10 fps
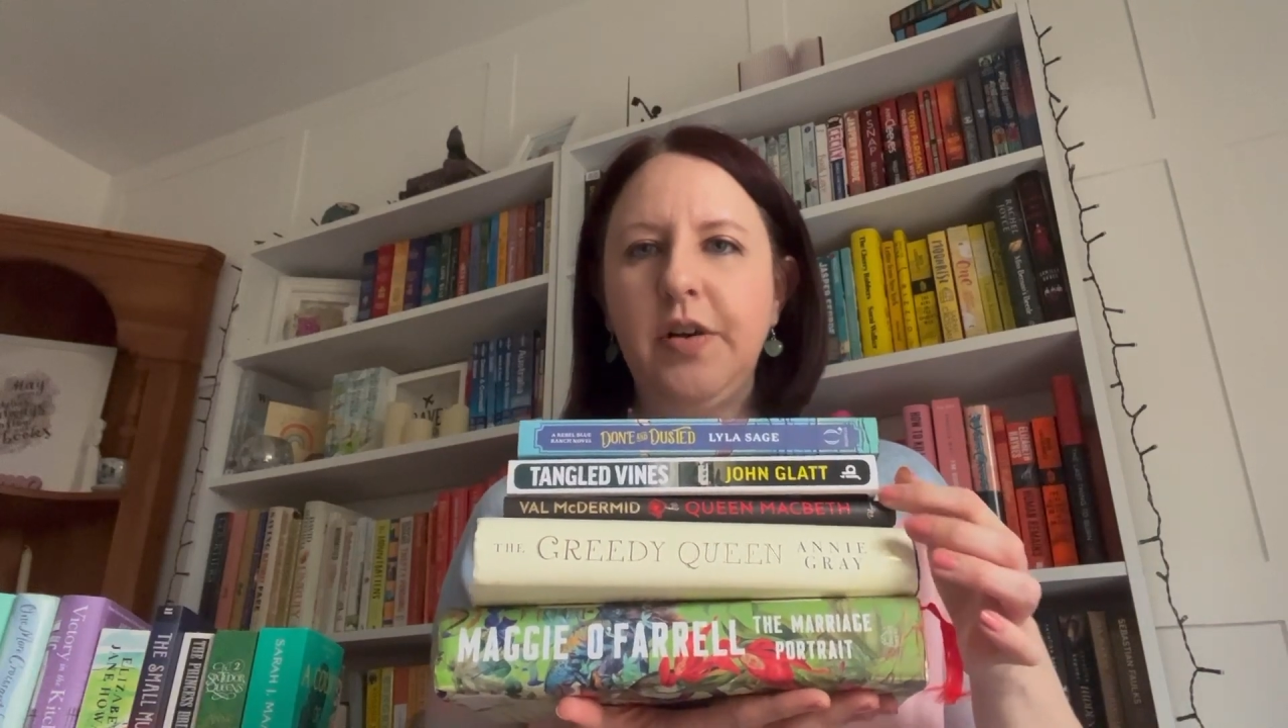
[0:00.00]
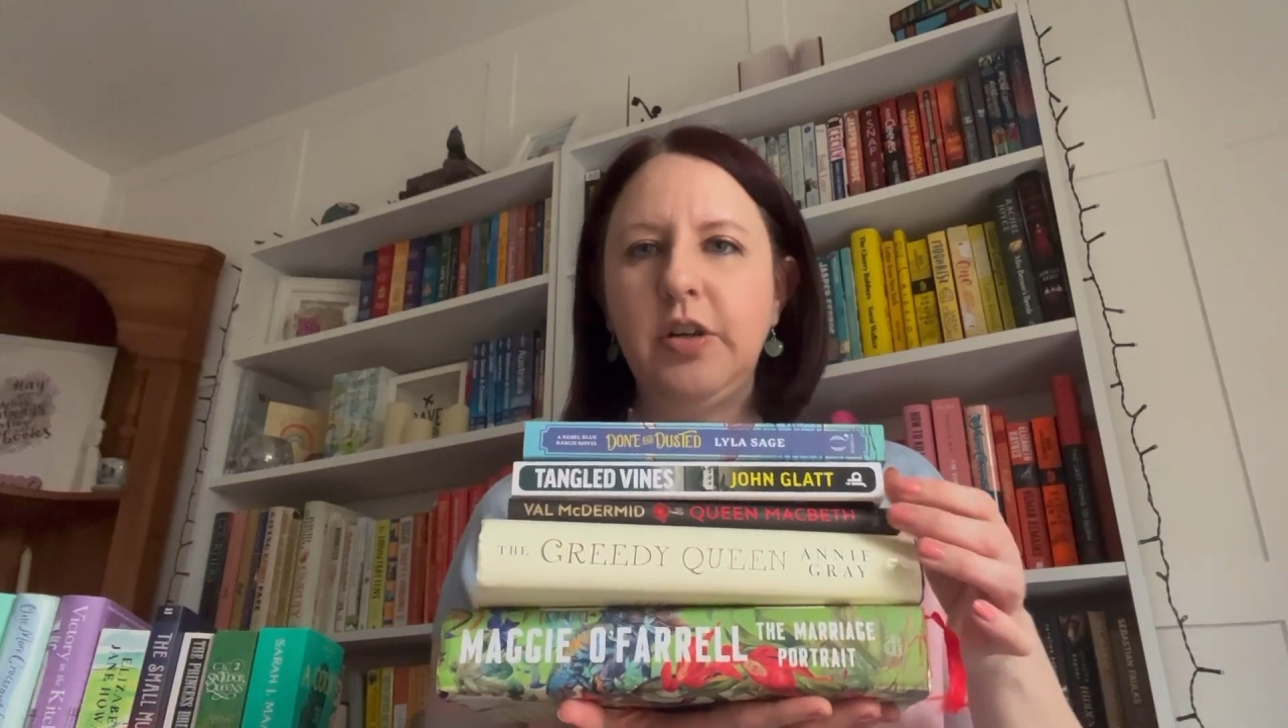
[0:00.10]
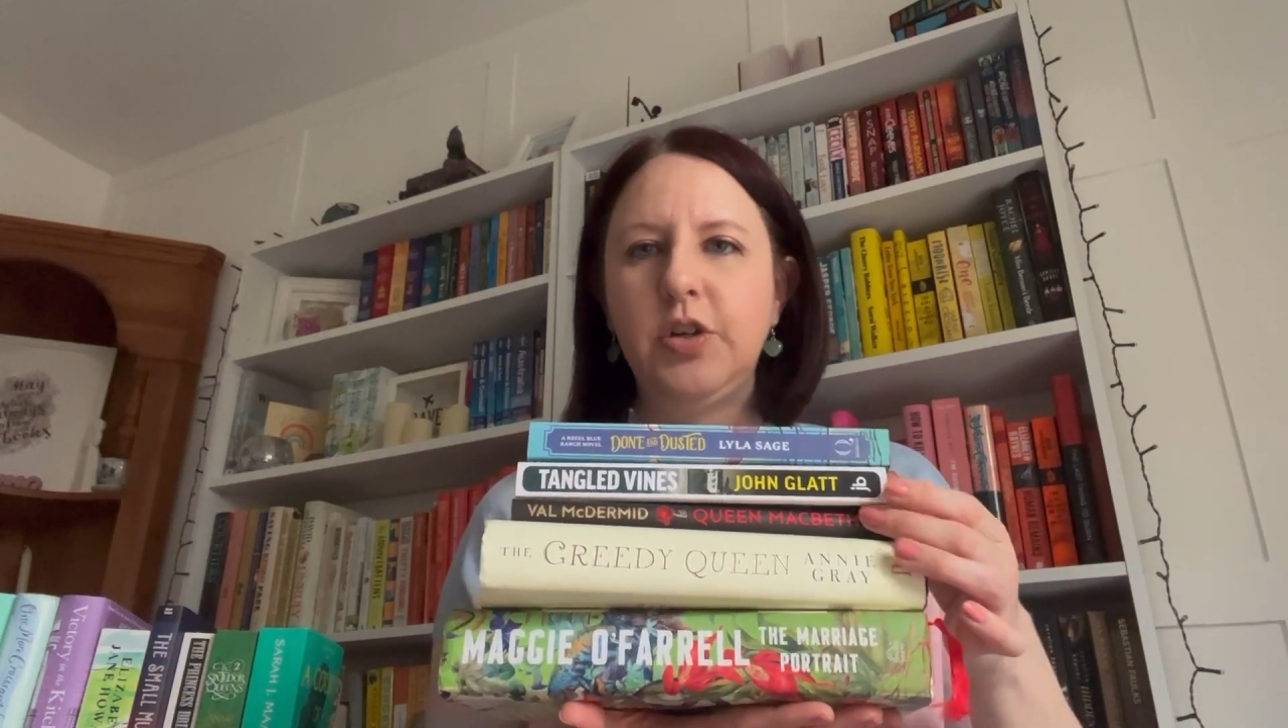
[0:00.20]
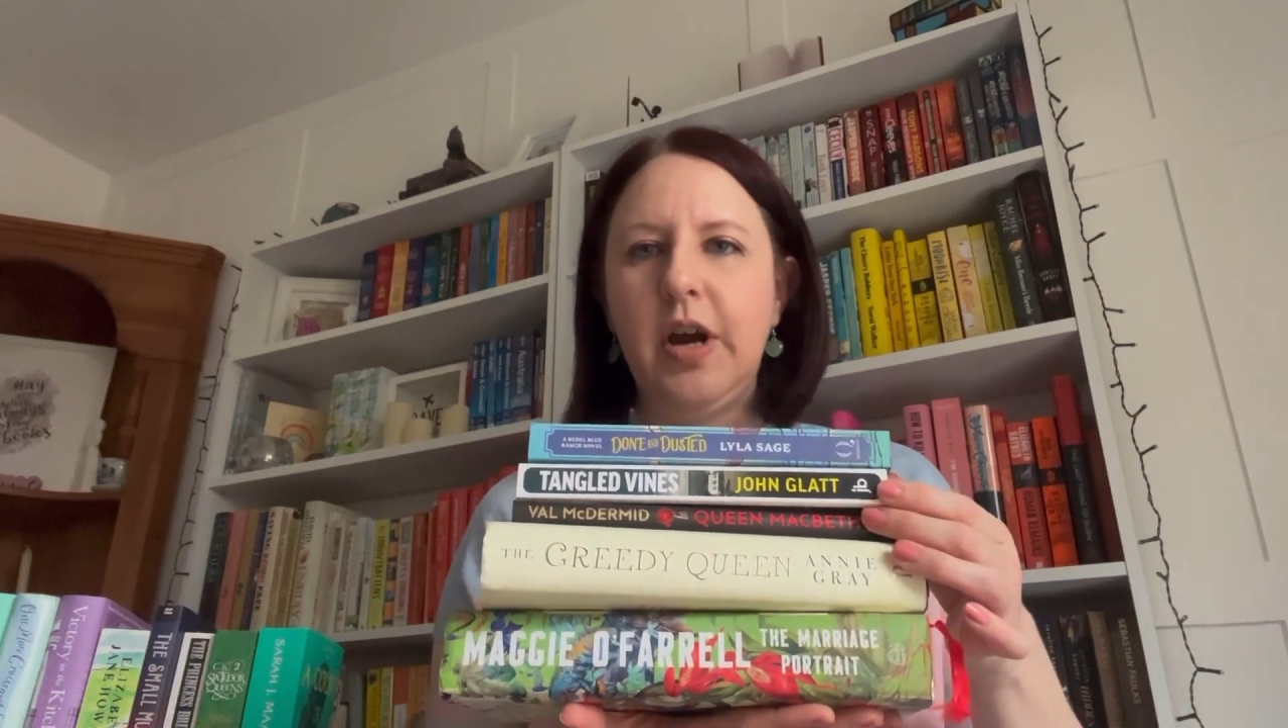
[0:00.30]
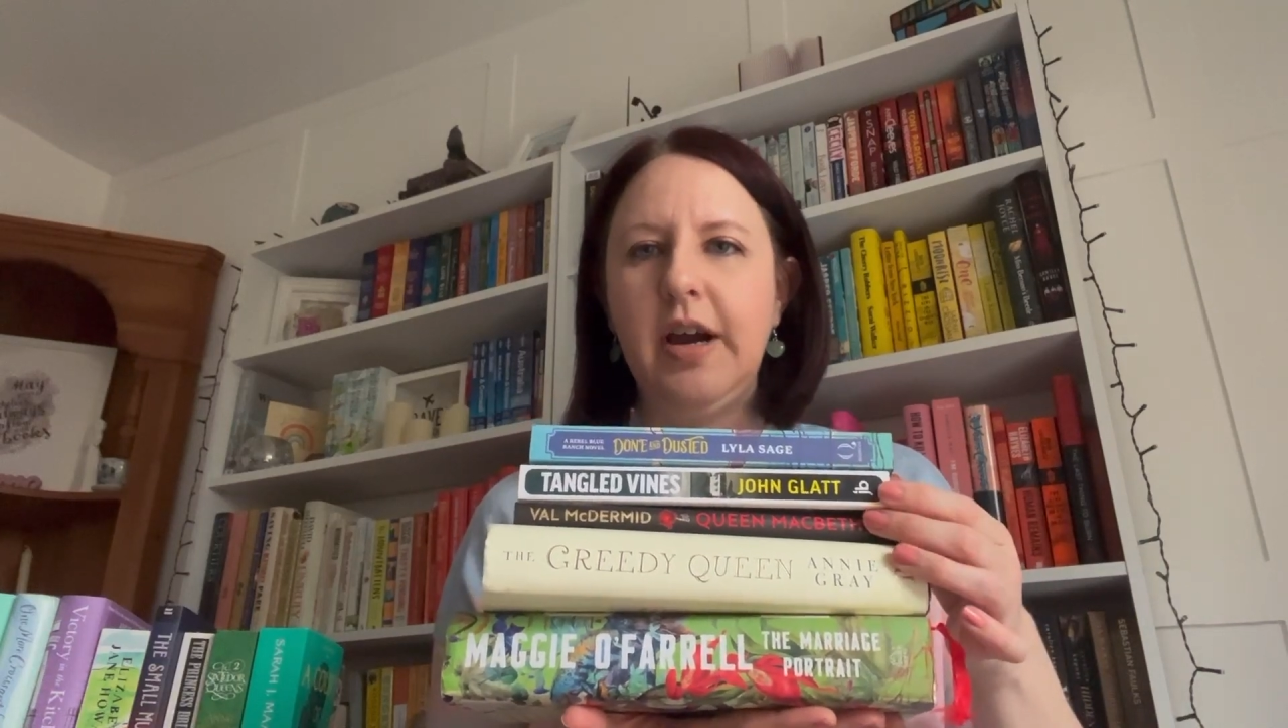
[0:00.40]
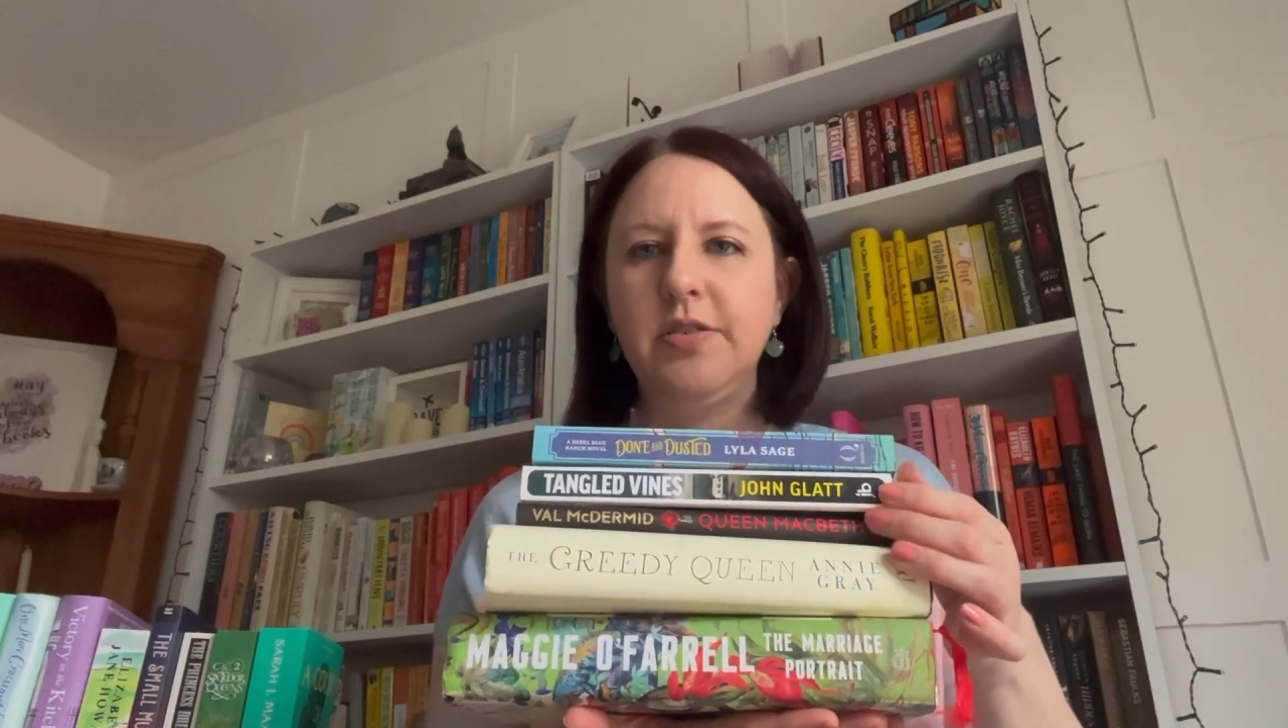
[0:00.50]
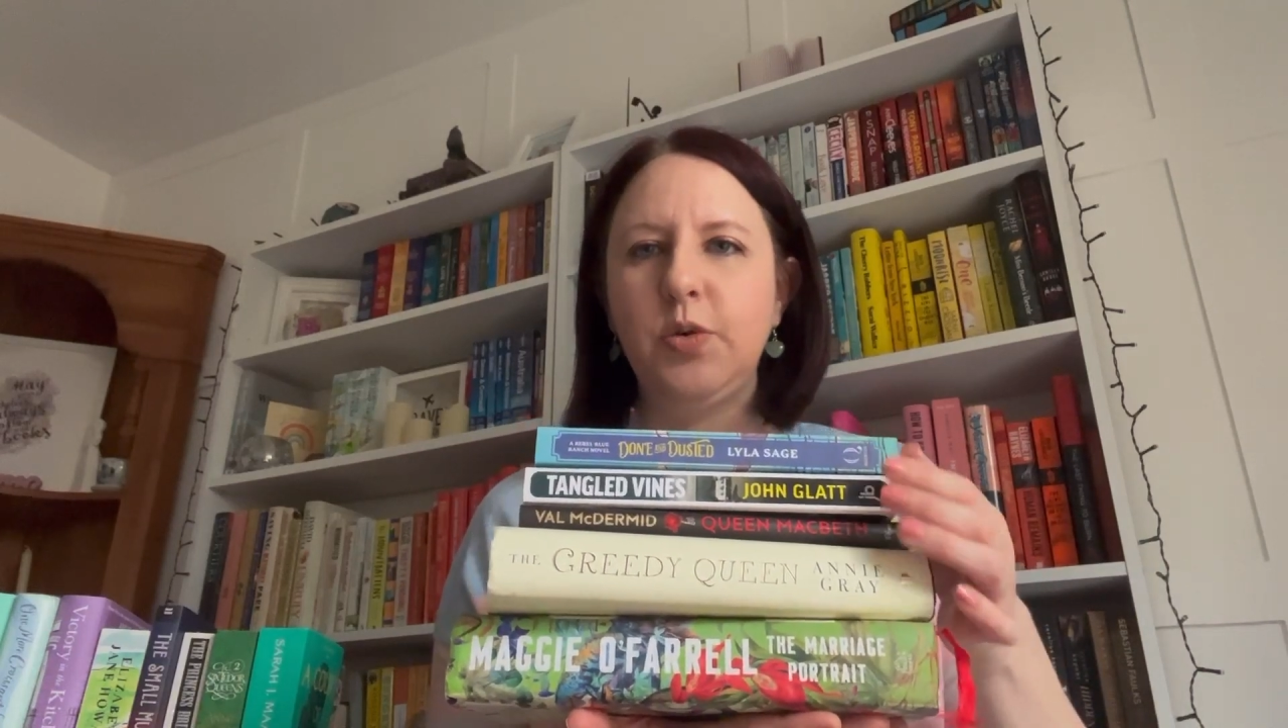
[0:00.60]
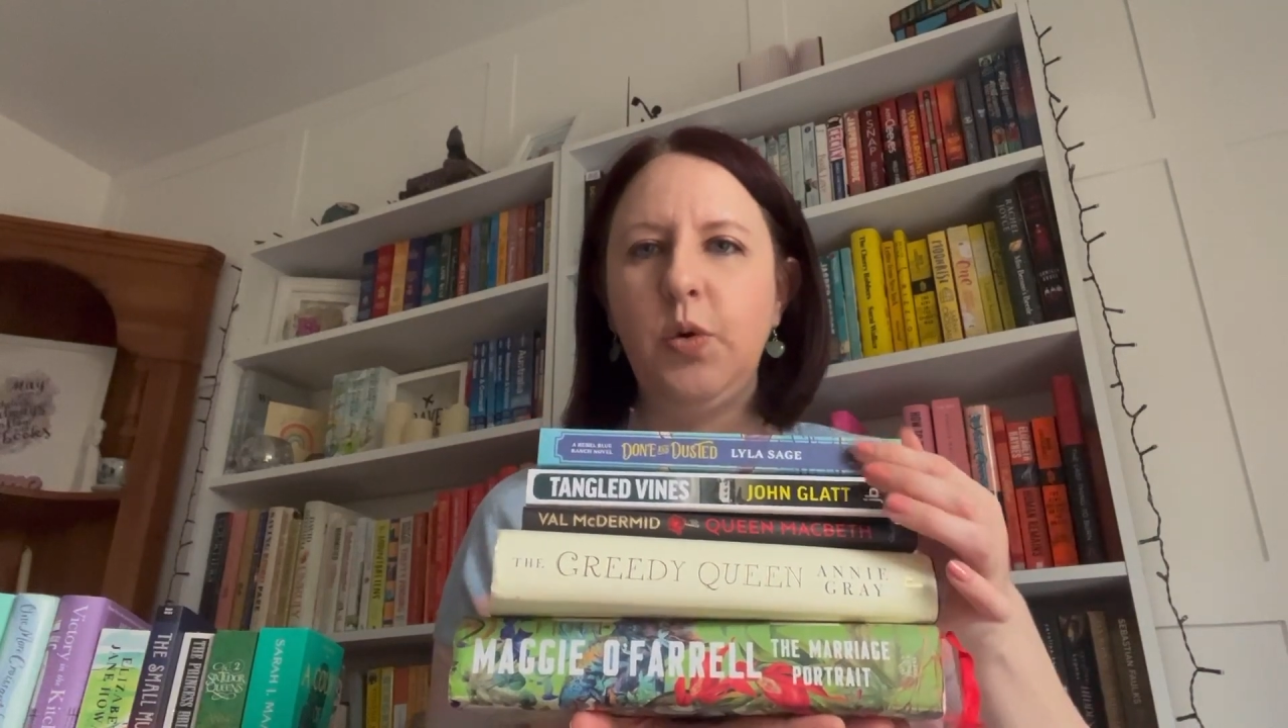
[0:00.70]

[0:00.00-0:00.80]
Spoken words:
interest,